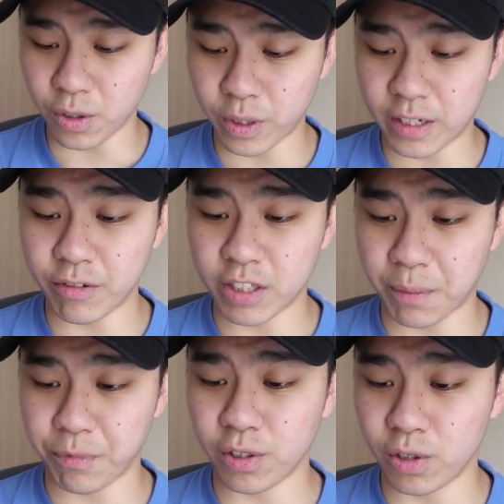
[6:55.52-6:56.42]
So we're done with
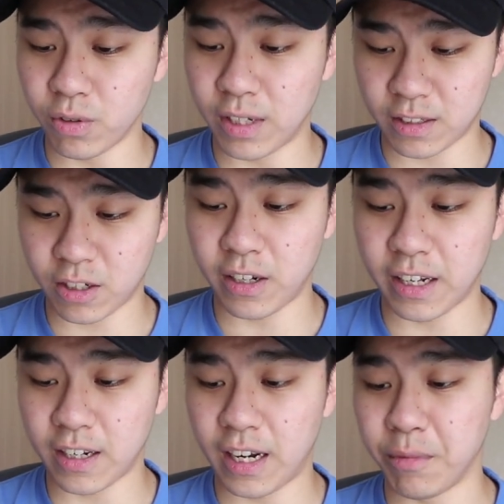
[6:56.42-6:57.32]
chapter 2. Let's
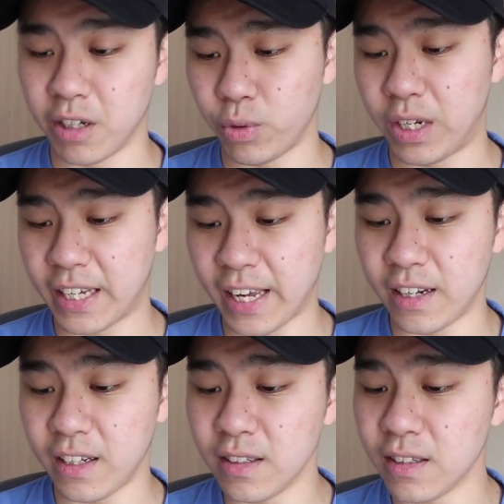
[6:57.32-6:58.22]
claim our 20
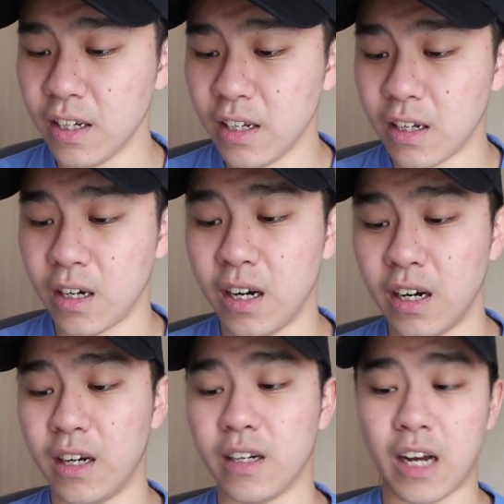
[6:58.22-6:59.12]
candies.
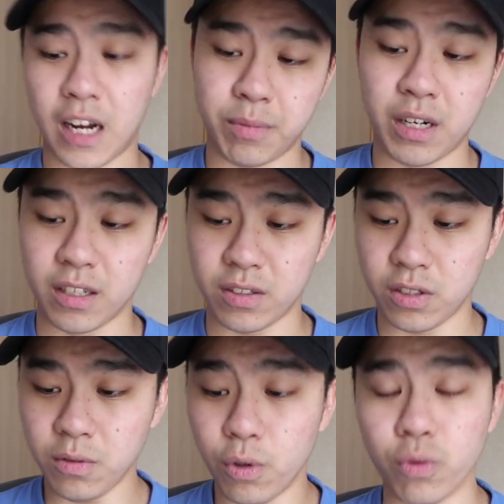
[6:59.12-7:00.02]
Abra, I
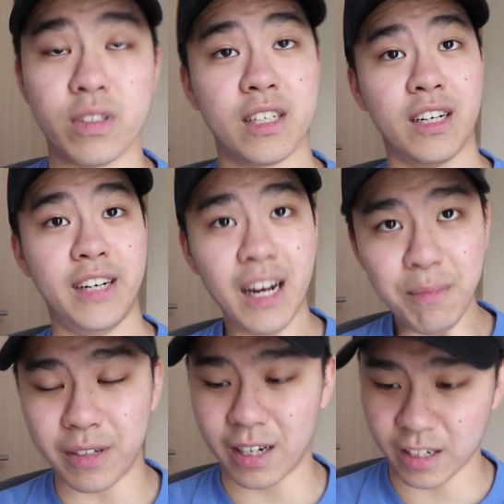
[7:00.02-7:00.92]
assume. Oh, it's a
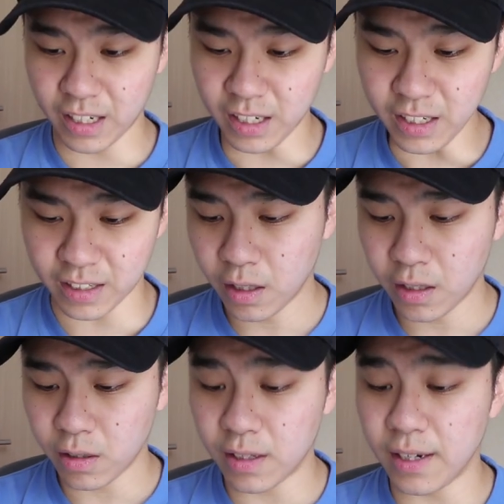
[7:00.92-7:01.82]
Kadabra. Nice.
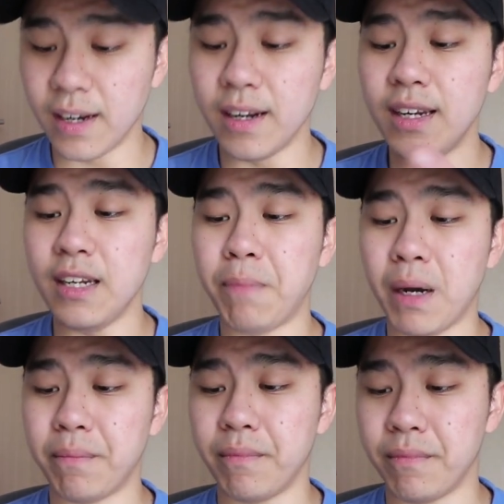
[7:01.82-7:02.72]
Lillipup.